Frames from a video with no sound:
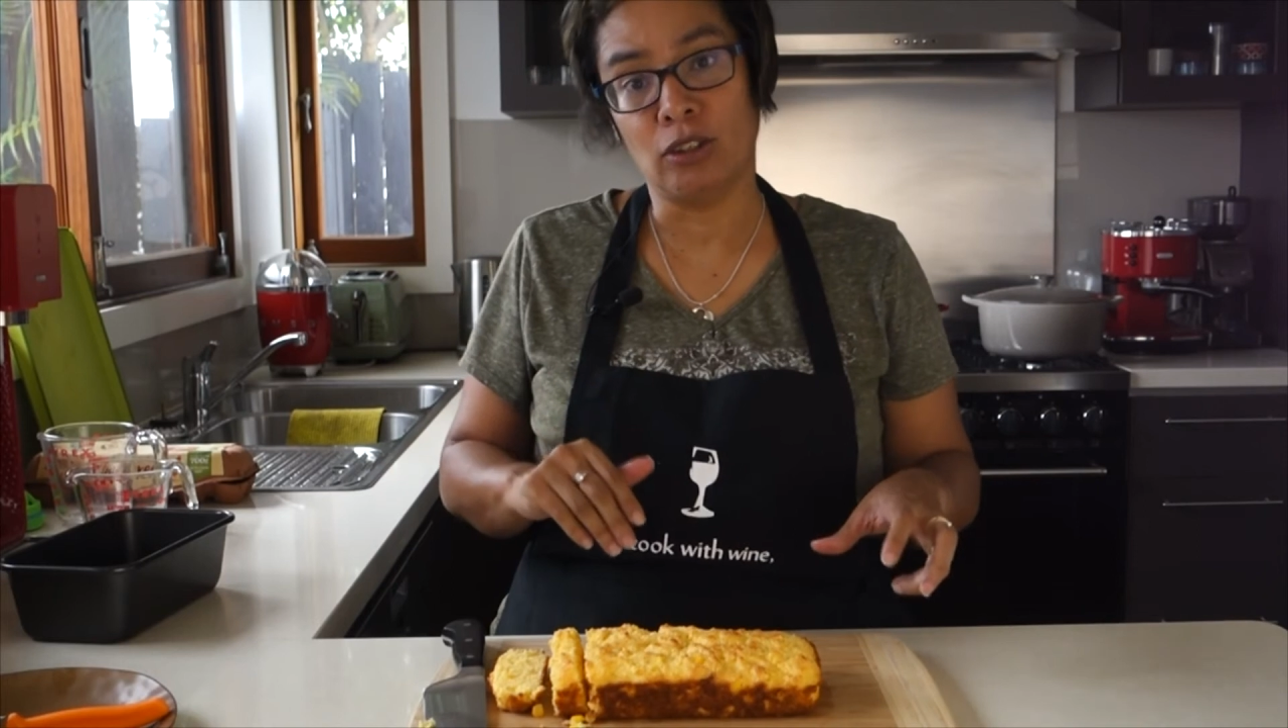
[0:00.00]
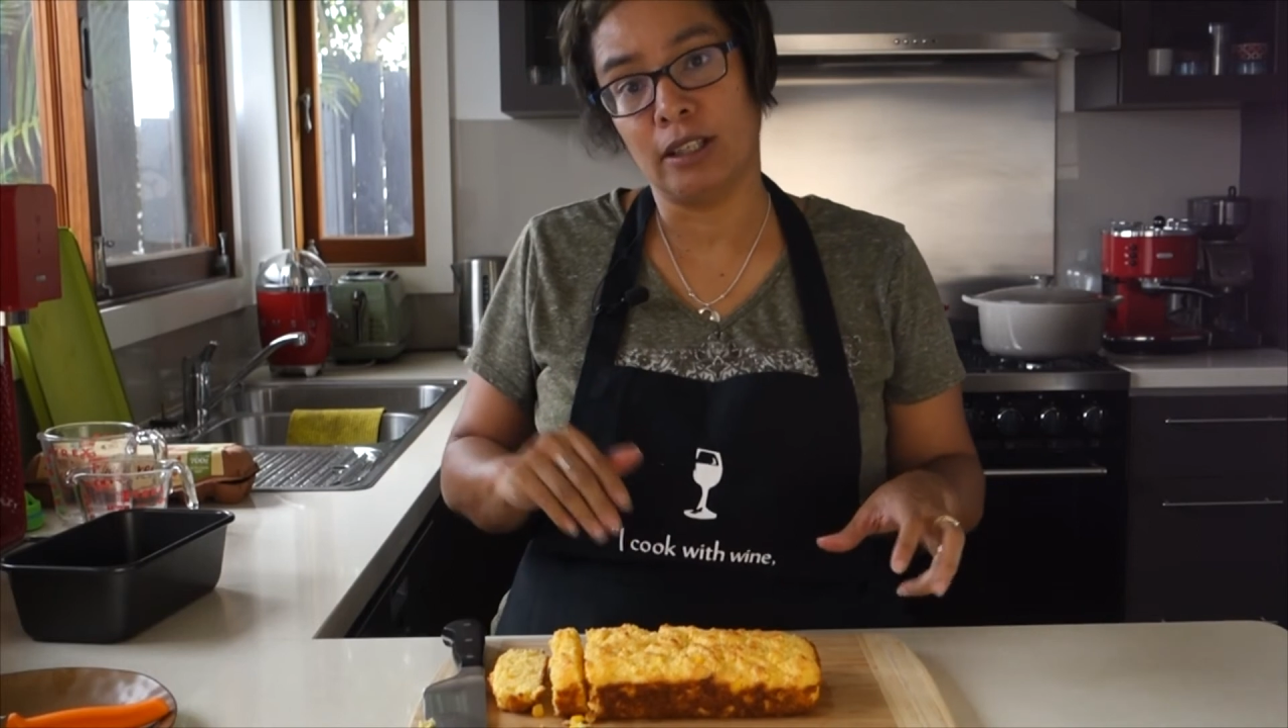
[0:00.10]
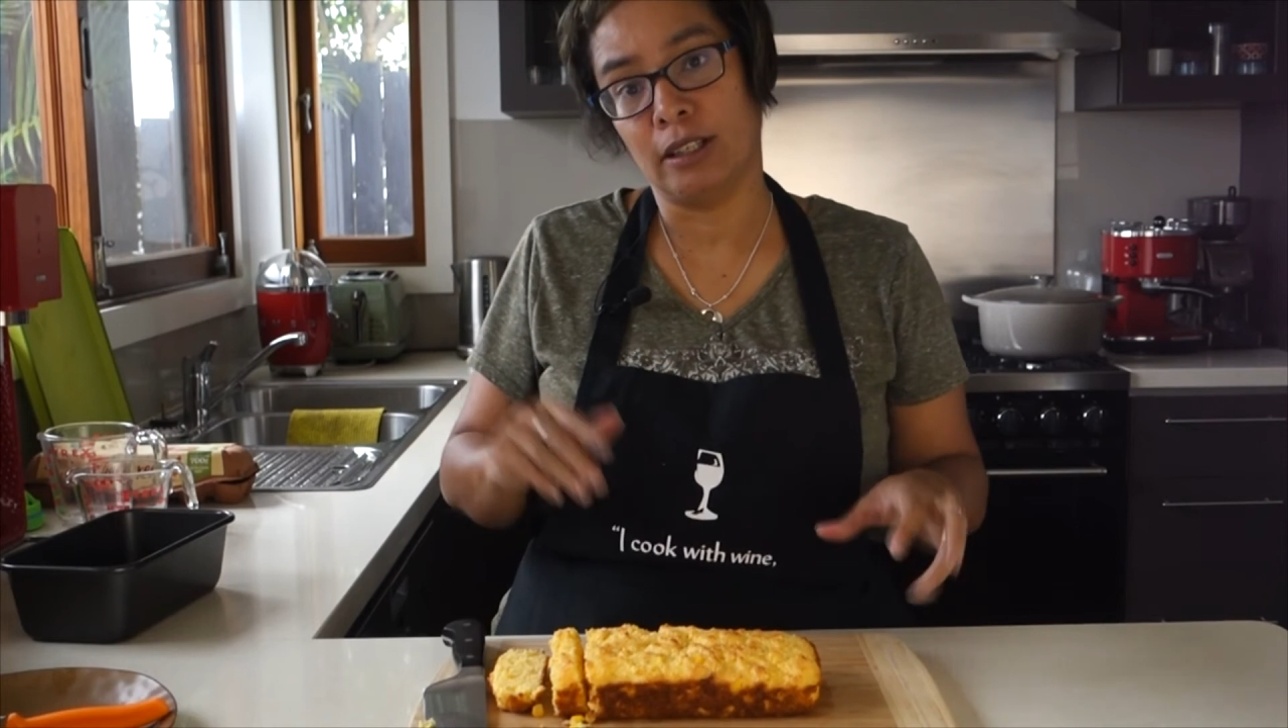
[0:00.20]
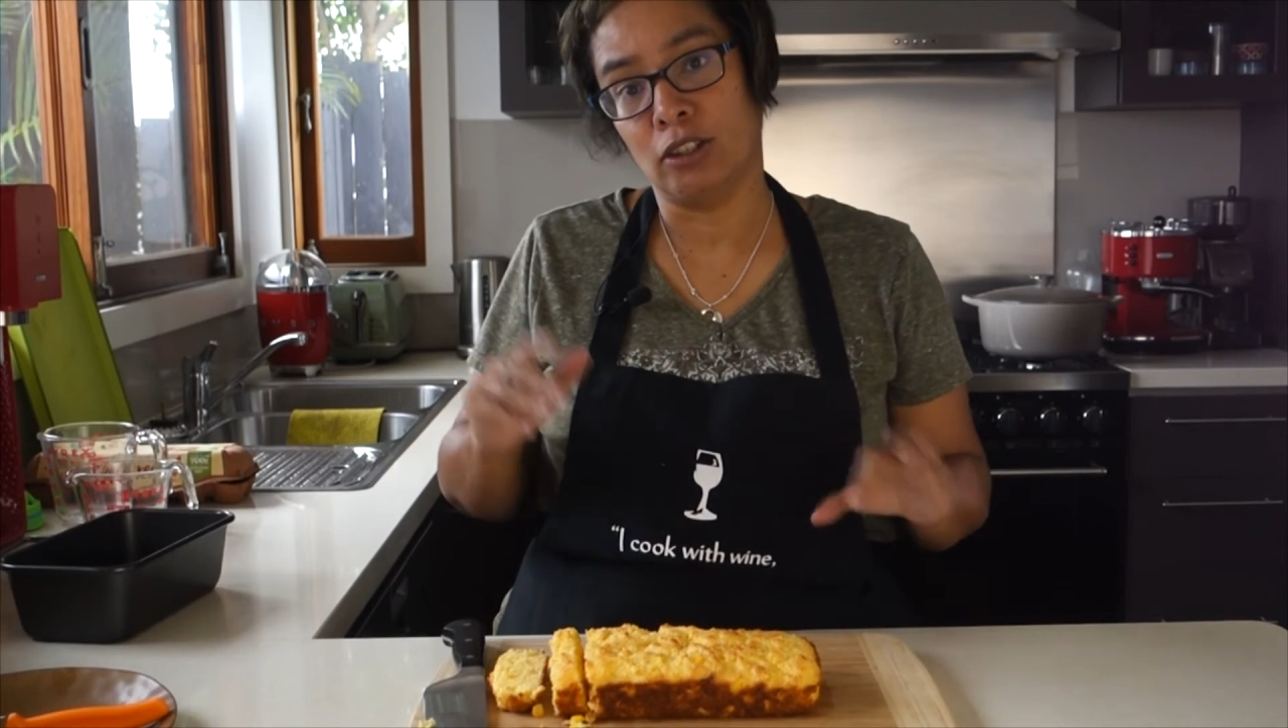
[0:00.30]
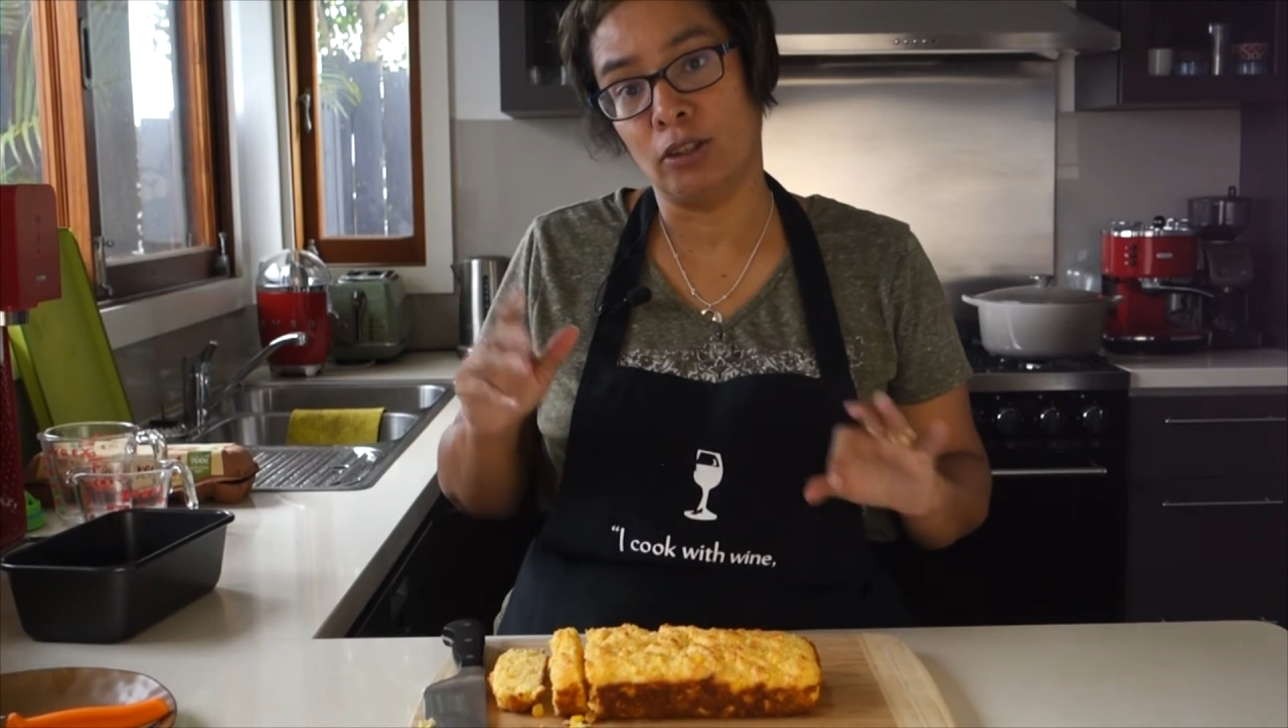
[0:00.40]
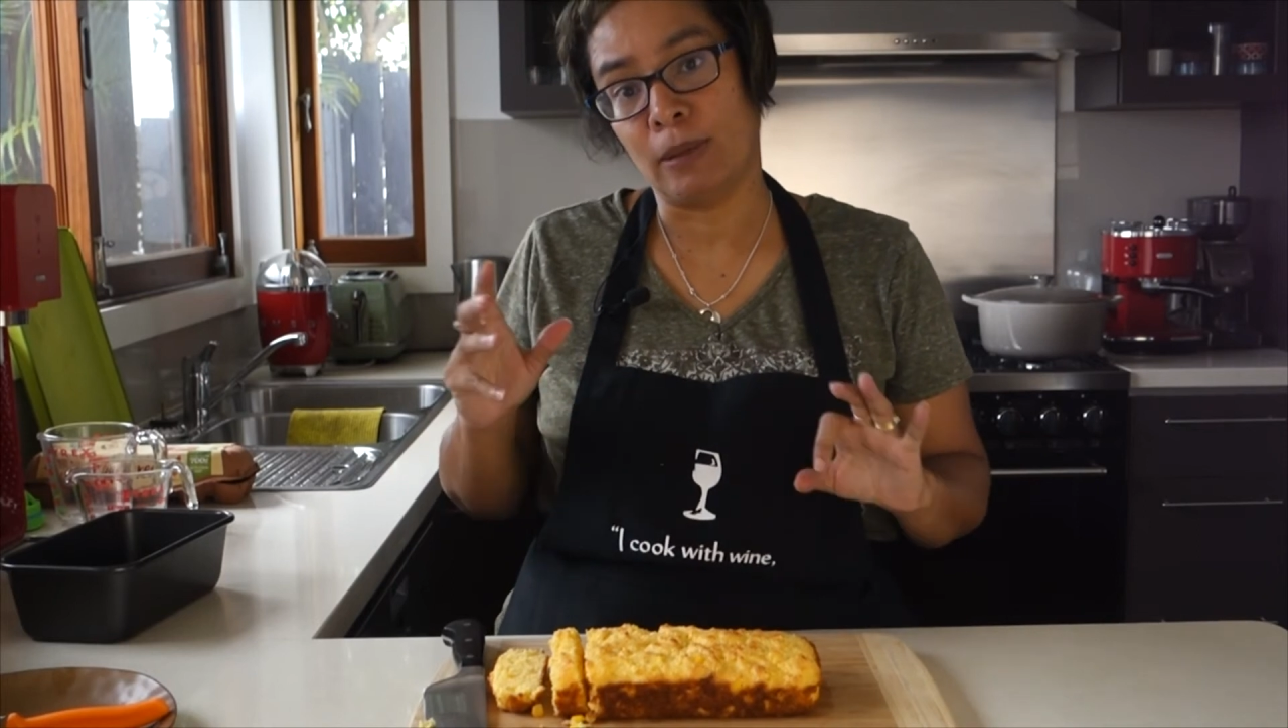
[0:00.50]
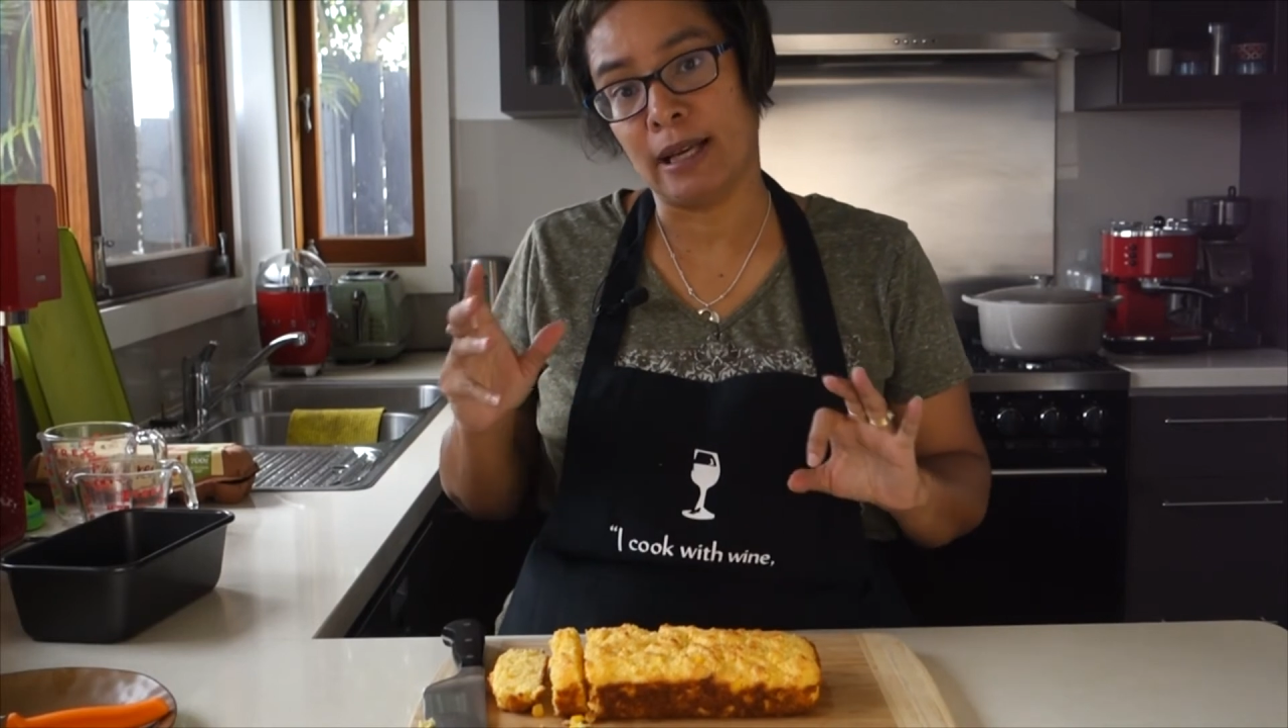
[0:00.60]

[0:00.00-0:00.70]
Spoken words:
replace